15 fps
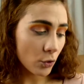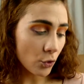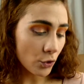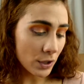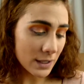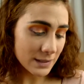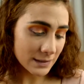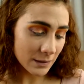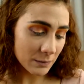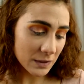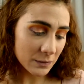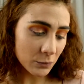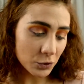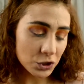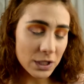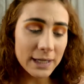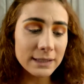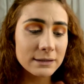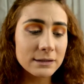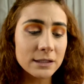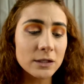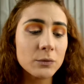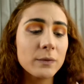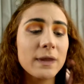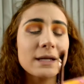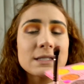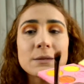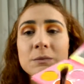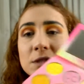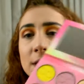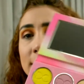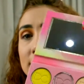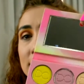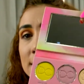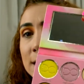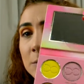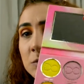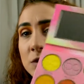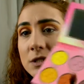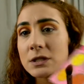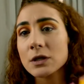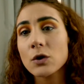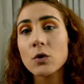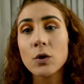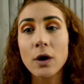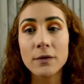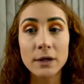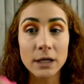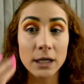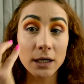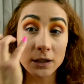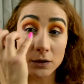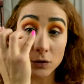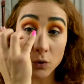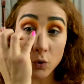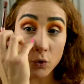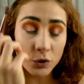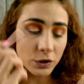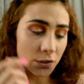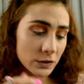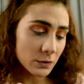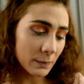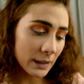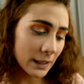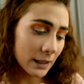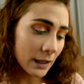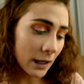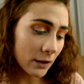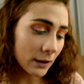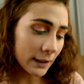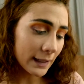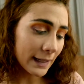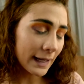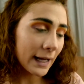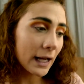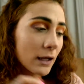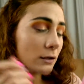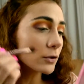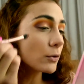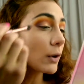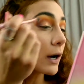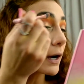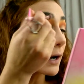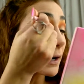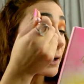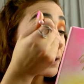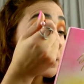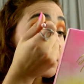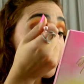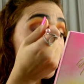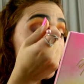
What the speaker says: Con este mismo Chai Tea, with that same Chai Tea, I'm just going to go on the inner corner to make it kind of like a halo eye.